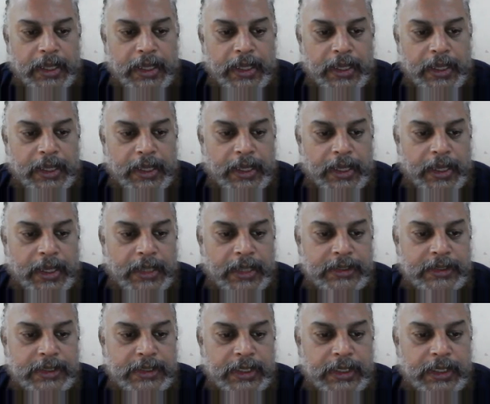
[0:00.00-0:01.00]

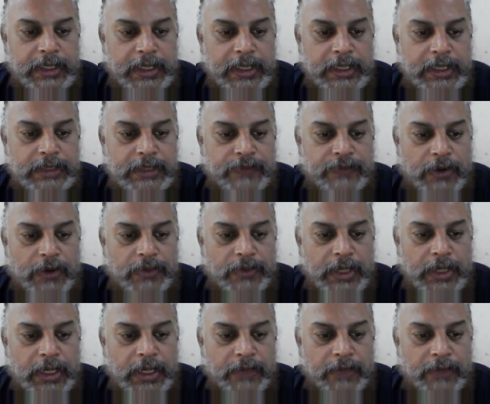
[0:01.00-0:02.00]
AST is found
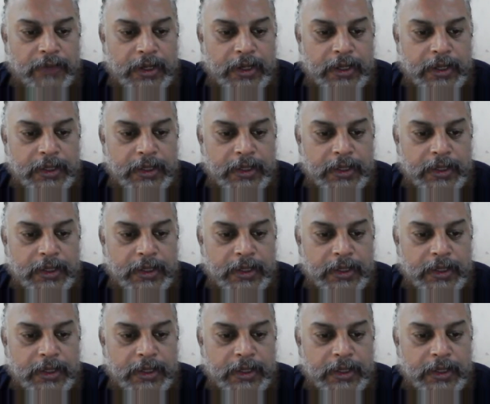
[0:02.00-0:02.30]
in liver,